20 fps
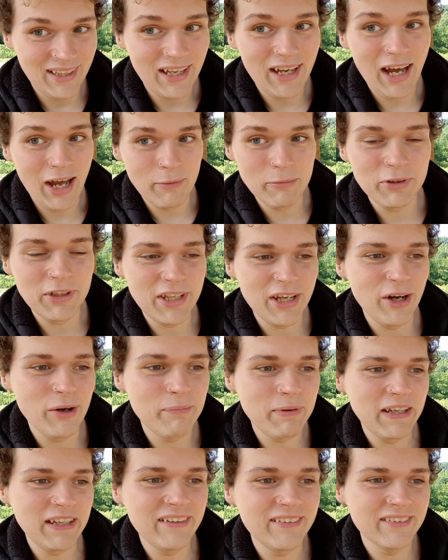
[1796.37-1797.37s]
really
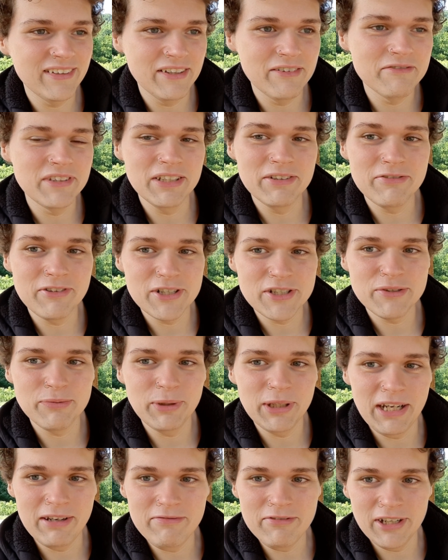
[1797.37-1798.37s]
hoping the first
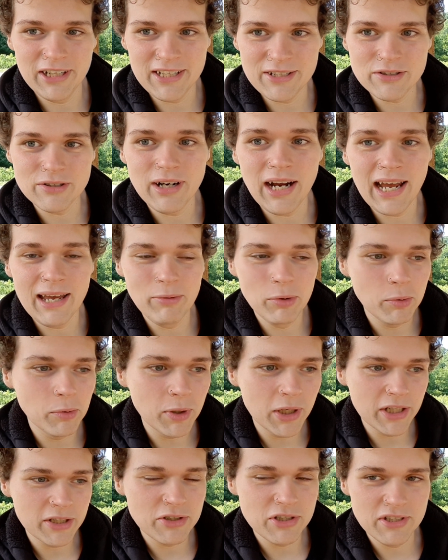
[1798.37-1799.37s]
one I fucking try will
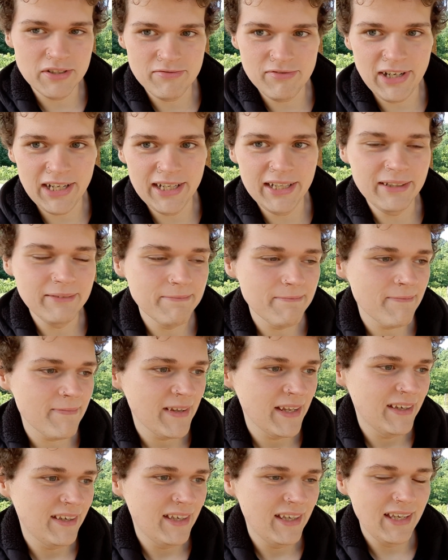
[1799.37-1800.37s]
work just fine.
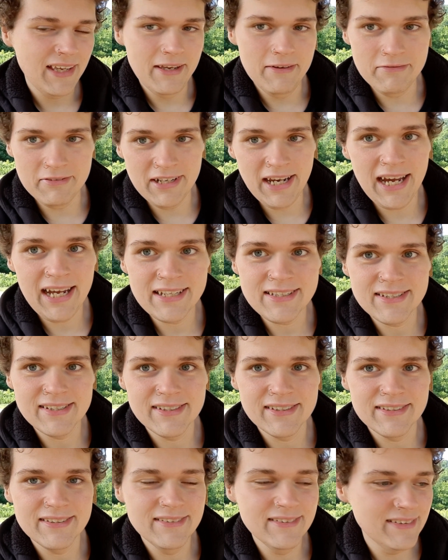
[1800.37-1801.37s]
If not,
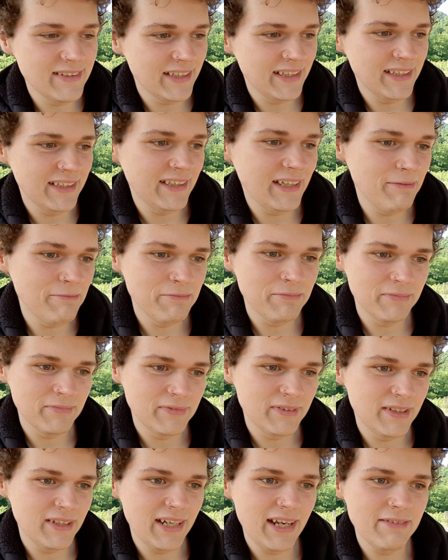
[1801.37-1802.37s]
then I'm
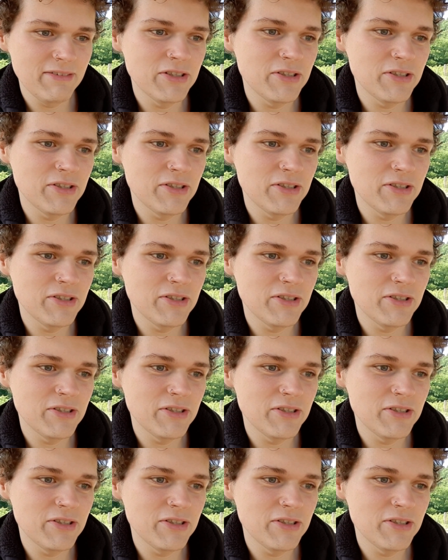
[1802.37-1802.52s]
going to have to